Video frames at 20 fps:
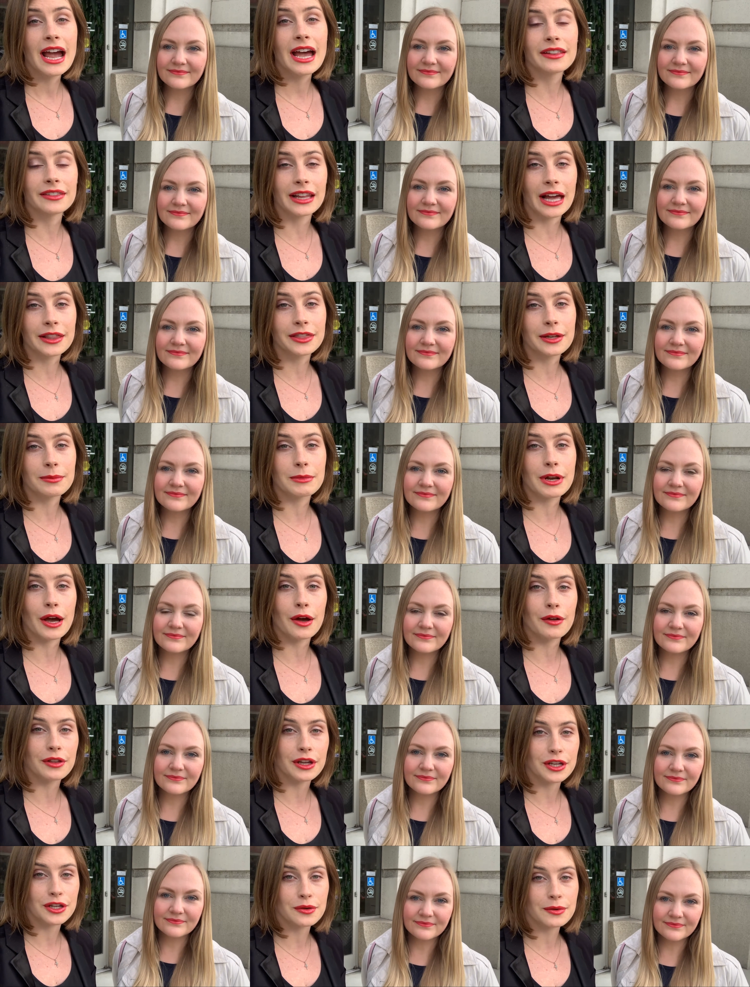Speaker 1: and let them
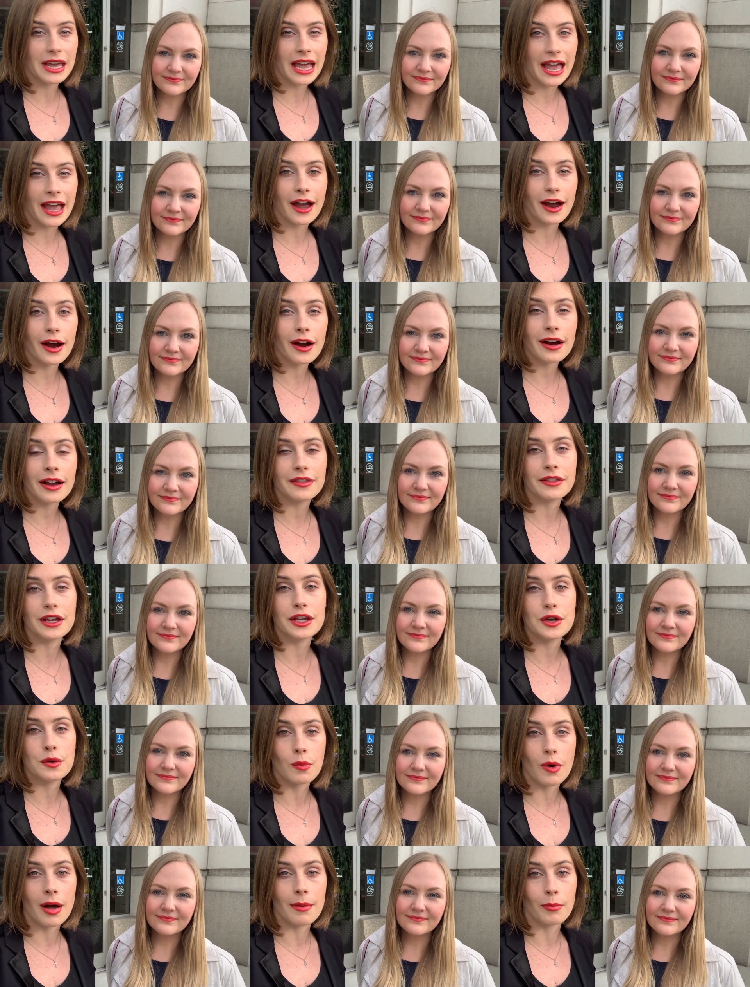know that you care and
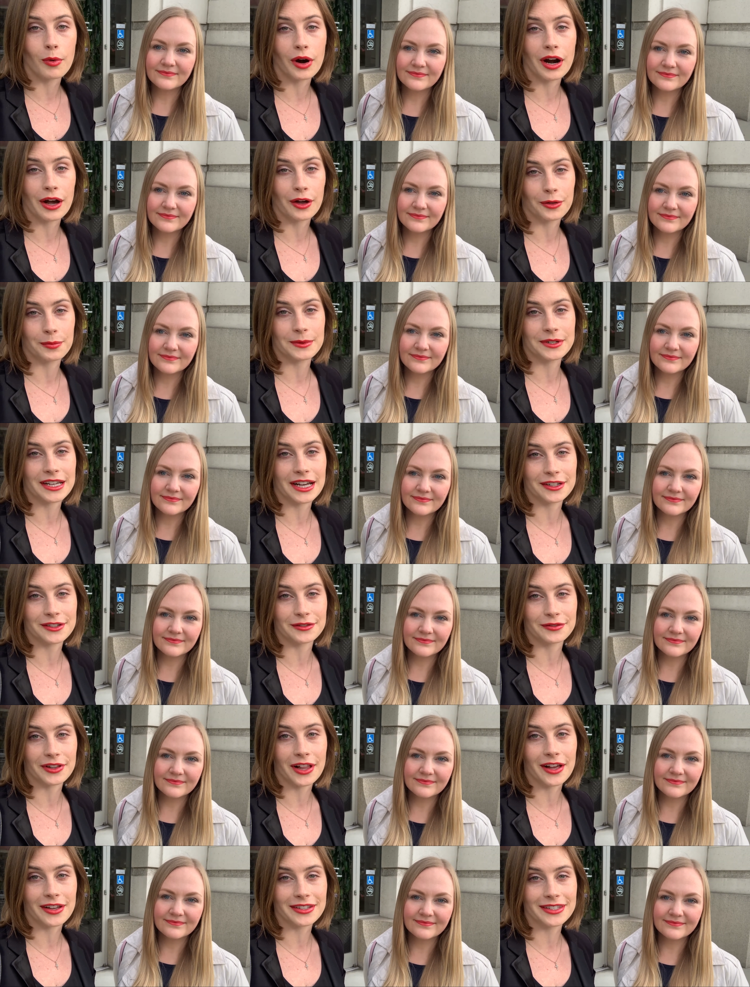that you want more health
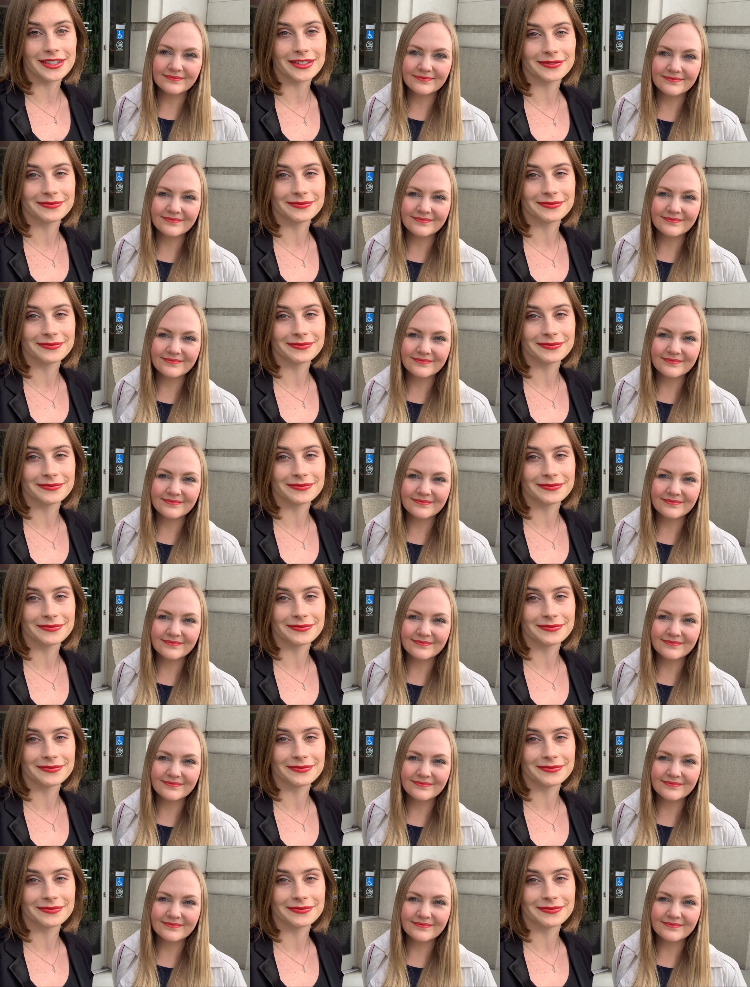protective laws.